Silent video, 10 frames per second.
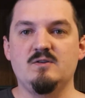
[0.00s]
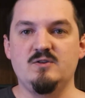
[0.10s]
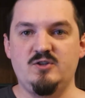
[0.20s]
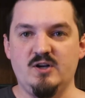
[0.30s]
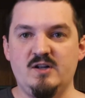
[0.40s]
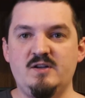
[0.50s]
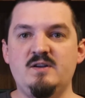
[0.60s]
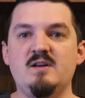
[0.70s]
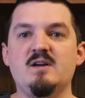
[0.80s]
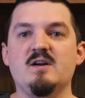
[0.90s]

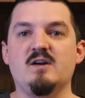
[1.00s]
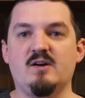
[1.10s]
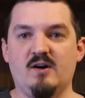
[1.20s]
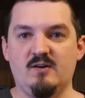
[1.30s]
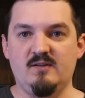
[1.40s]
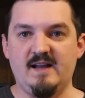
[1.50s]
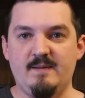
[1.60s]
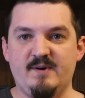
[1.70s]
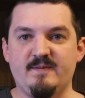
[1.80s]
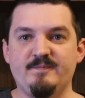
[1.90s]
Jund
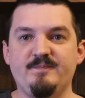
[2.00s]
Garlhammer.